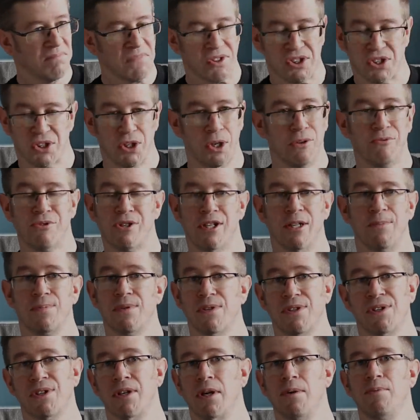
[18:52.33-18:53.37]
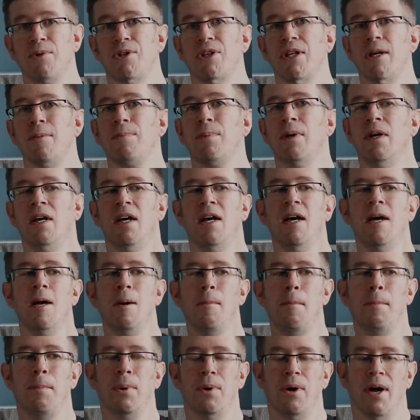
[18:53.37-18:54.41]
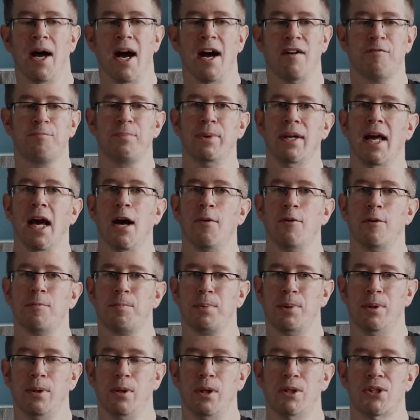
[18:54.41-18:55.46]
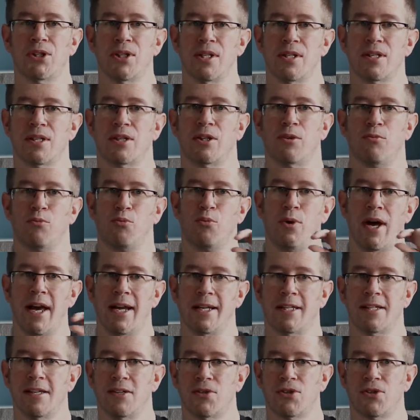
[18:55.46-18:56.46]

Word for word: Stone chip's a stone chip, but I have been able to purchase the red